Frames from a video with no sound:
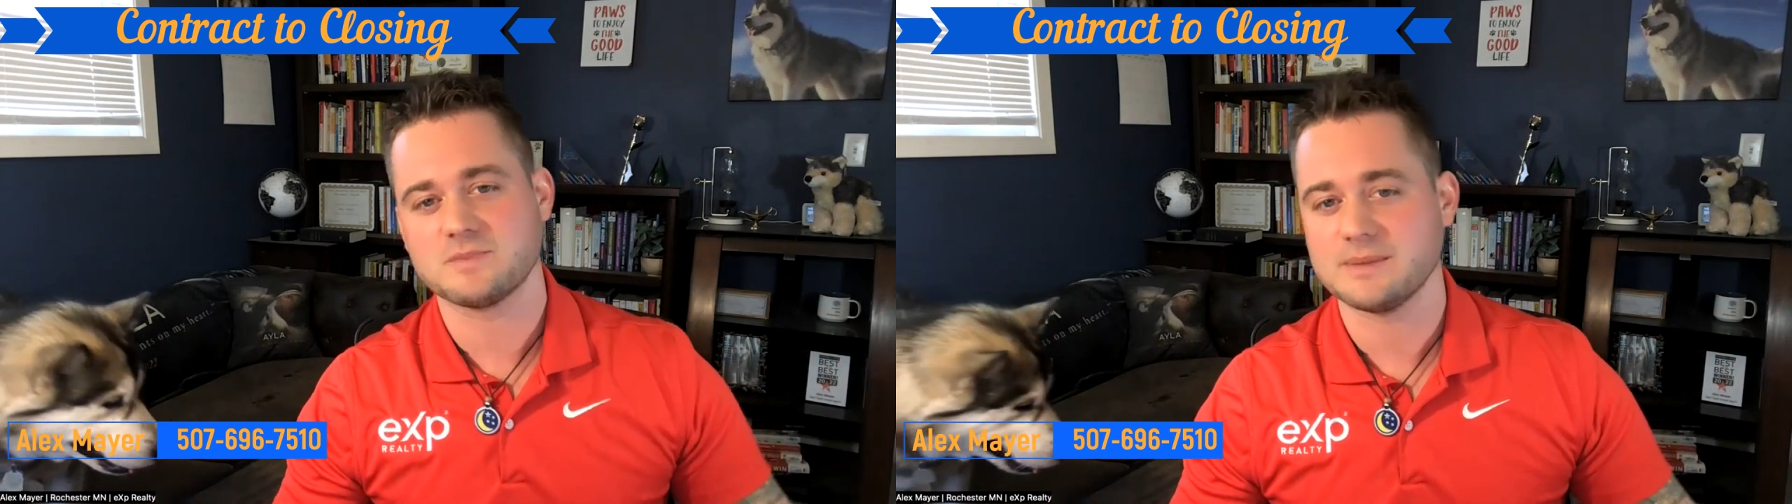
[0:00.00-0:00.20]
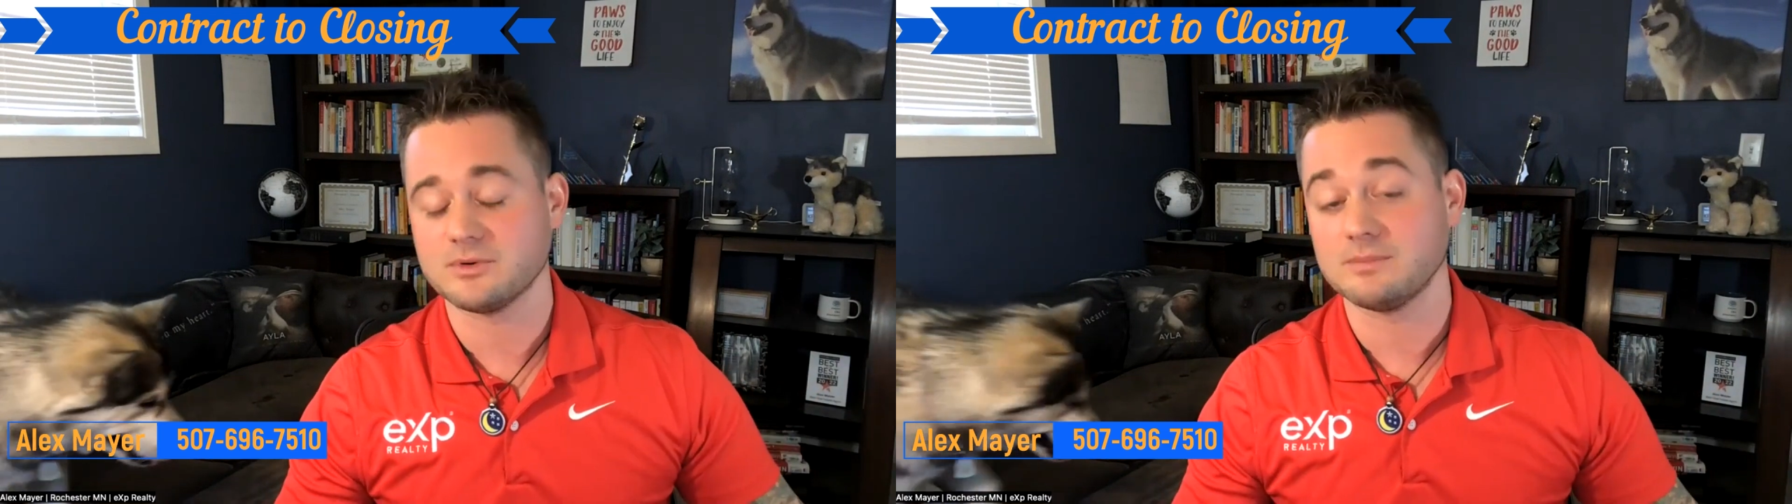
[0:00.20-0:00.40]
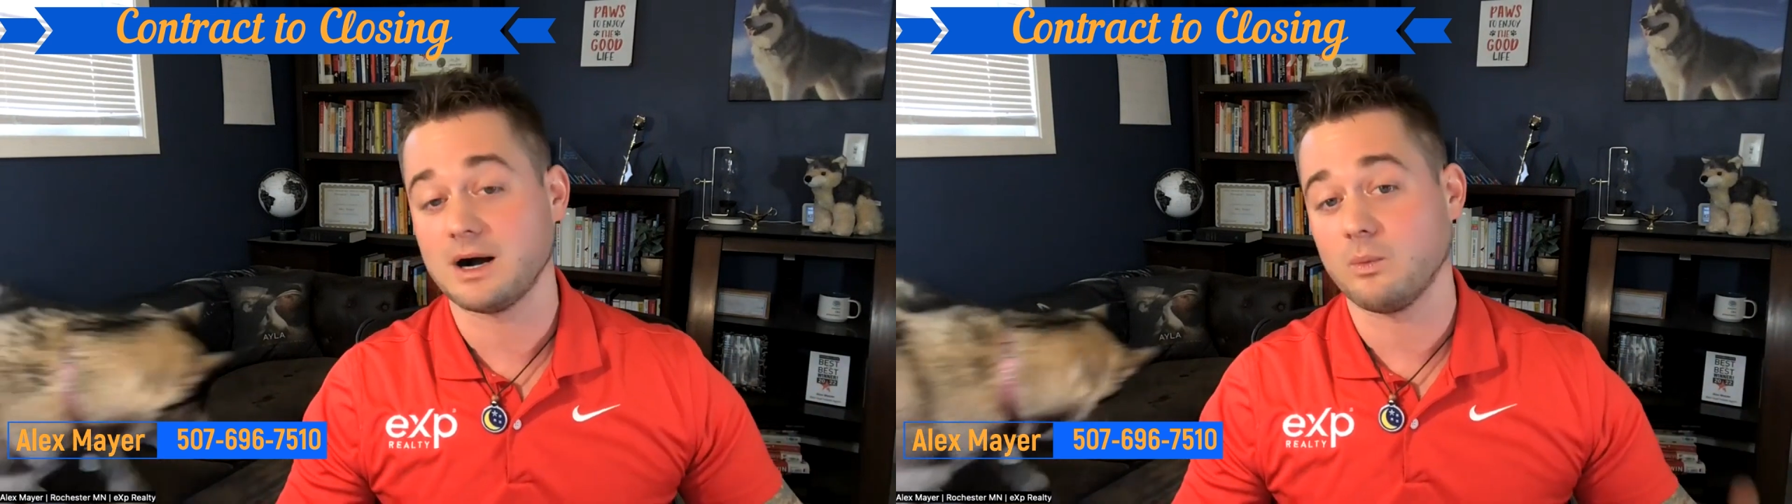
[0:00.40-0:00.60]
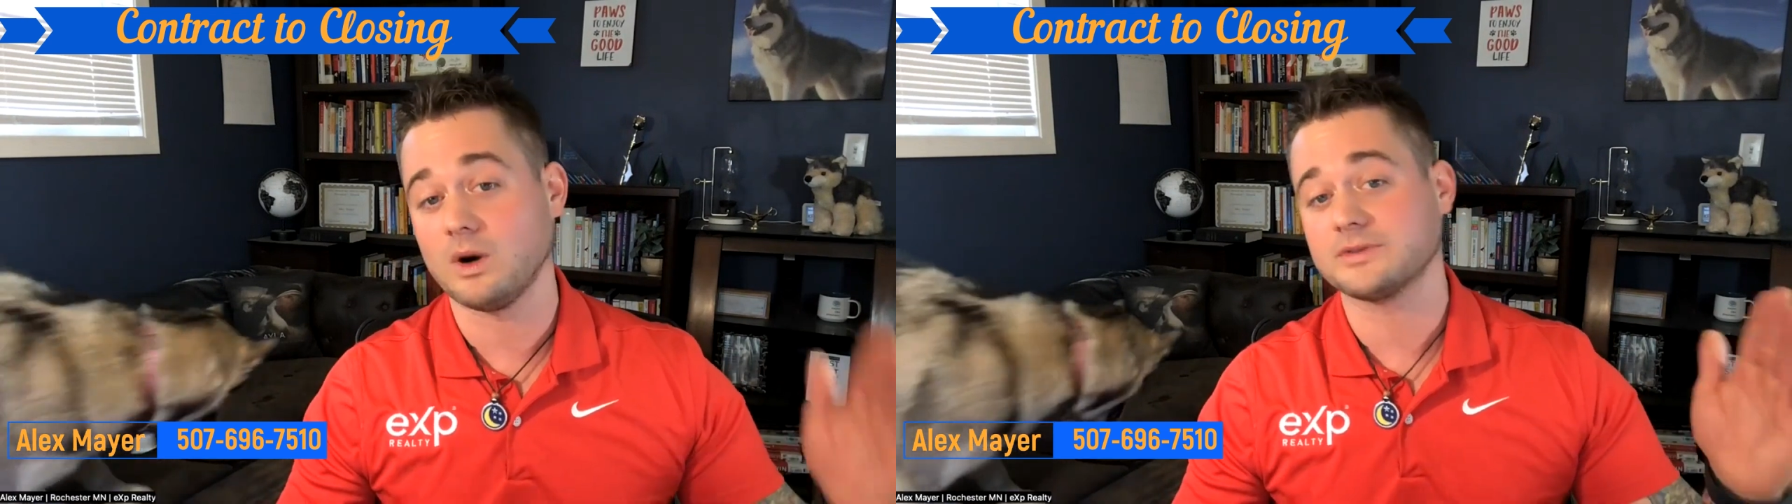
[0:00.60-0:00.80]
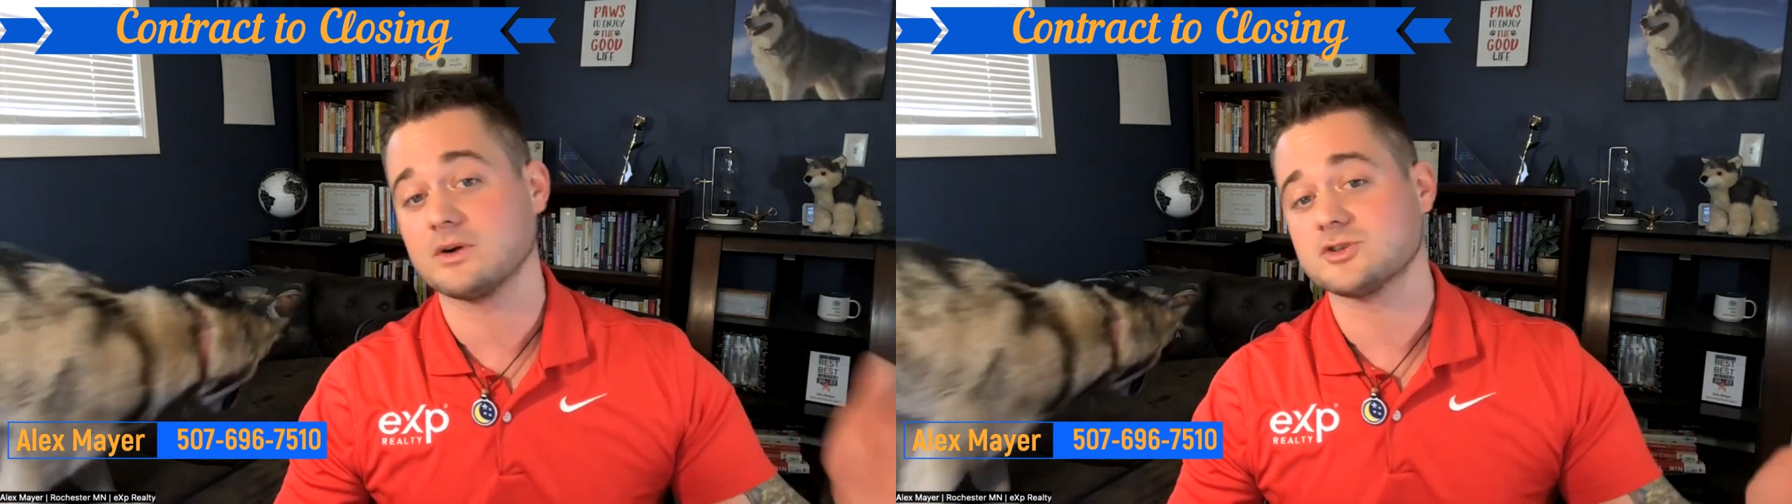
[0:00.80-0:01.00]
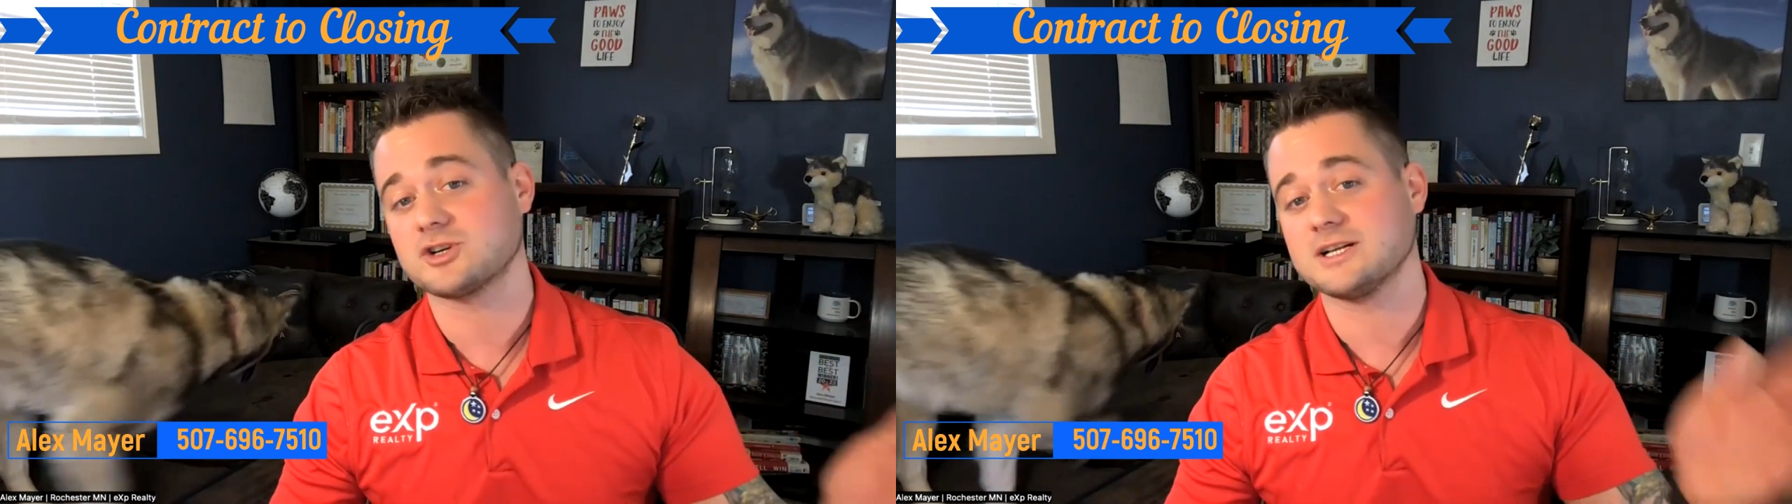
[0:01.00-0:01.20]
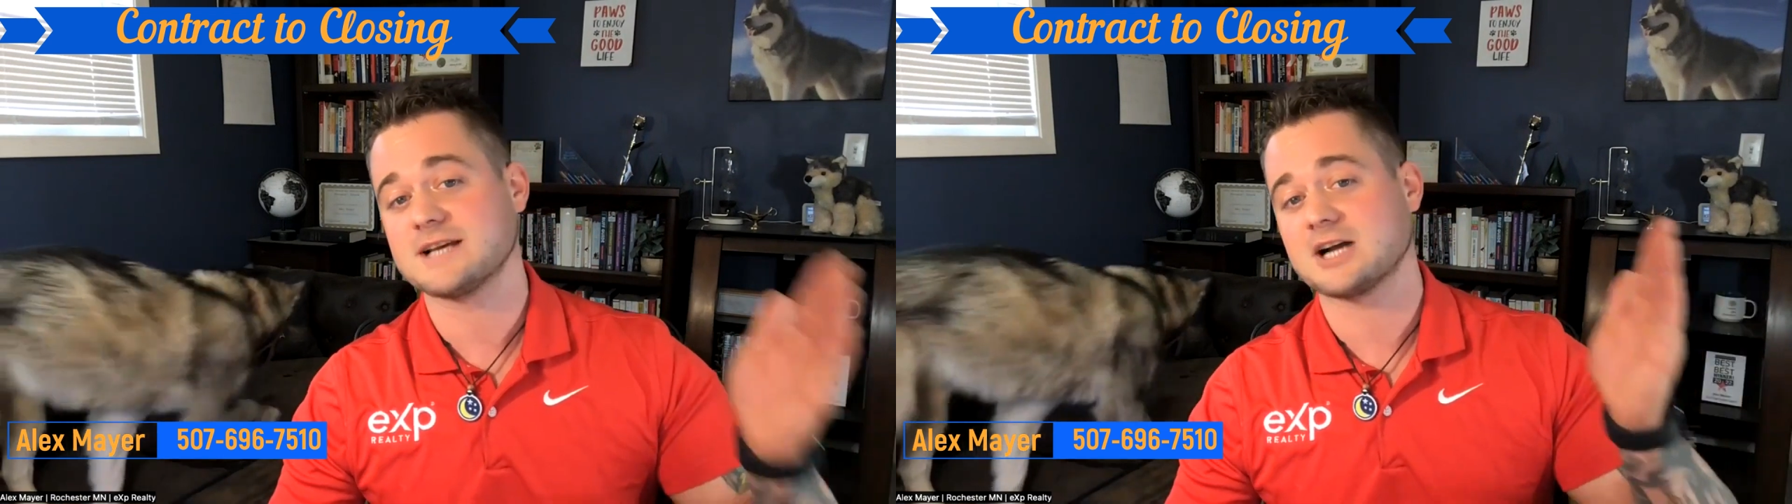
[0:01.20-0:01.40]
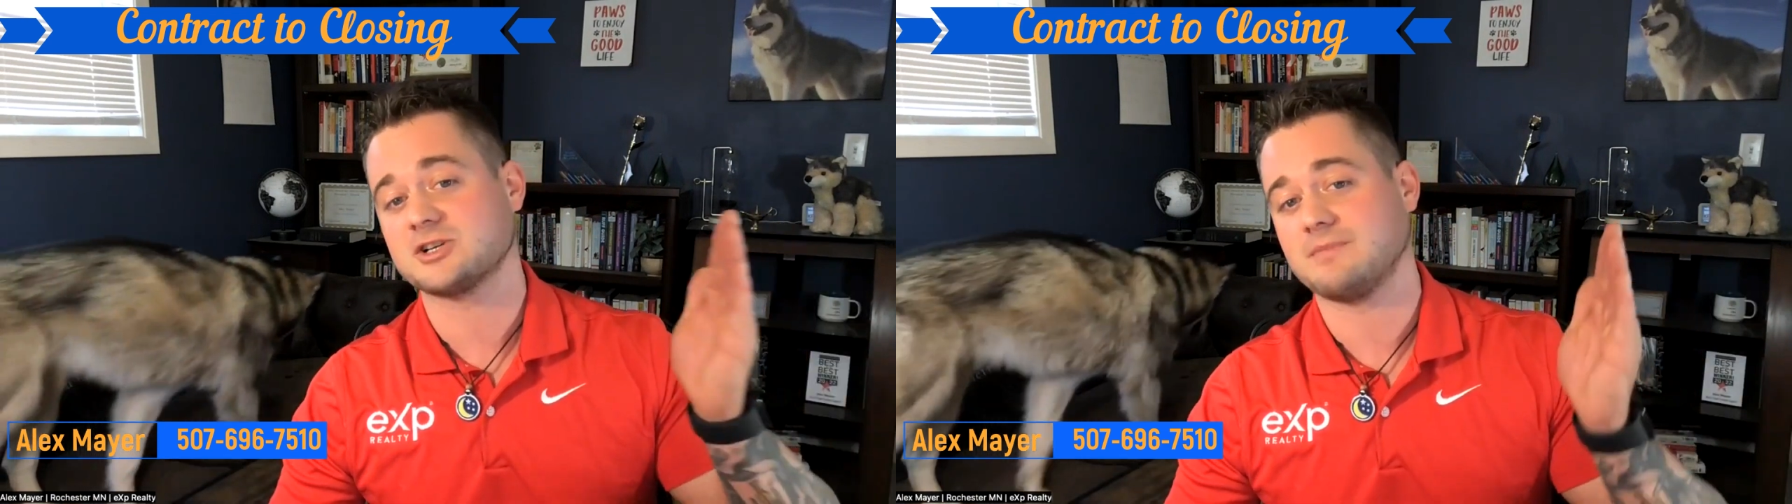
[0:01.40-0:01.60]
people about what those
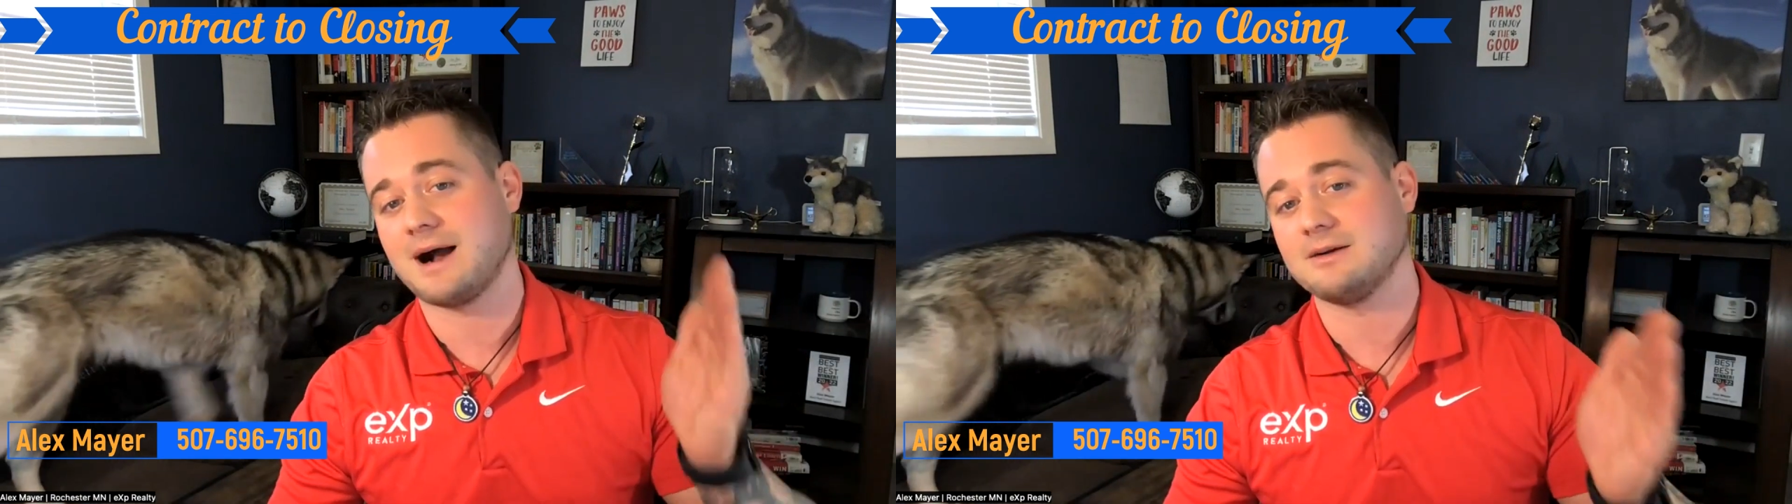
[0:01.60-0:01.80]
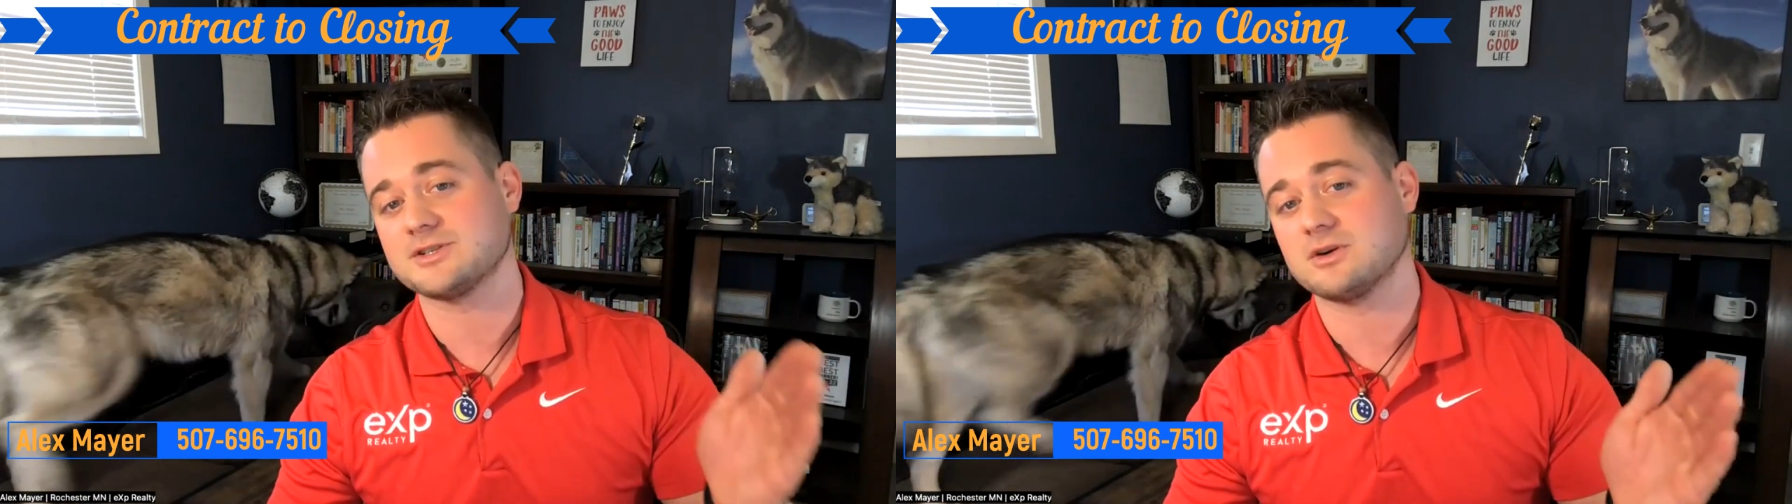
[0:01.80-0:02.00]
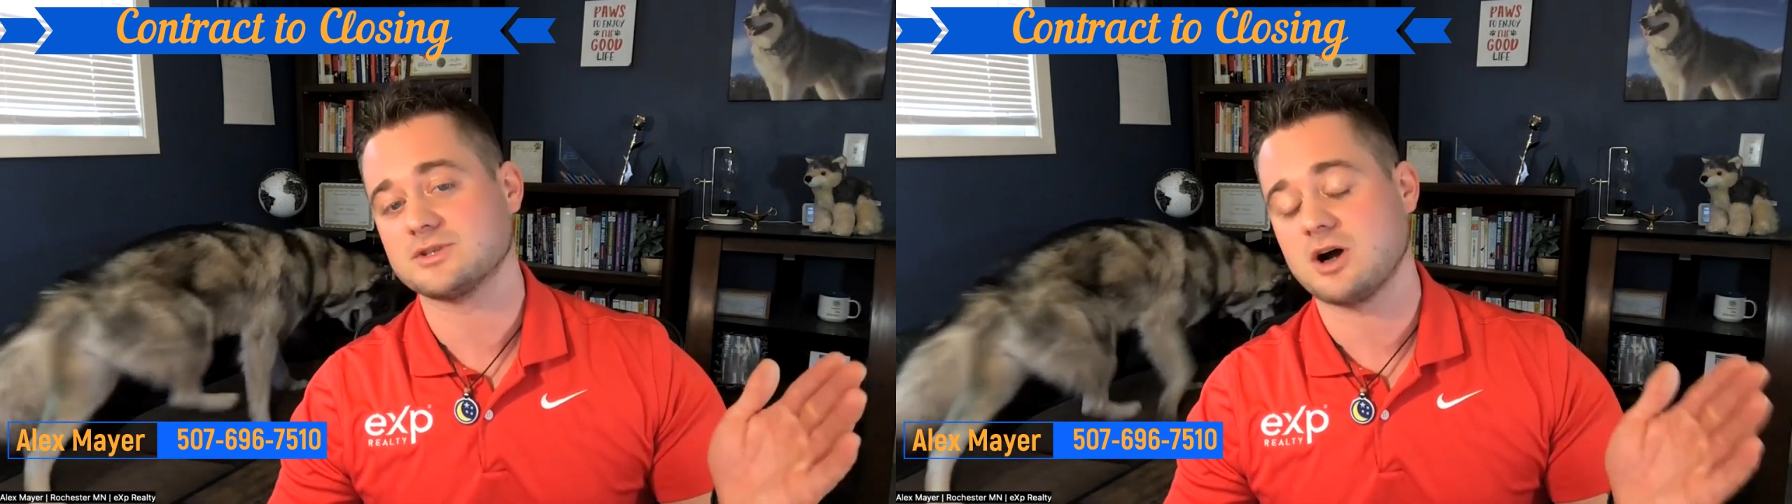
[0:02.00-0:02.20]
transaction milestones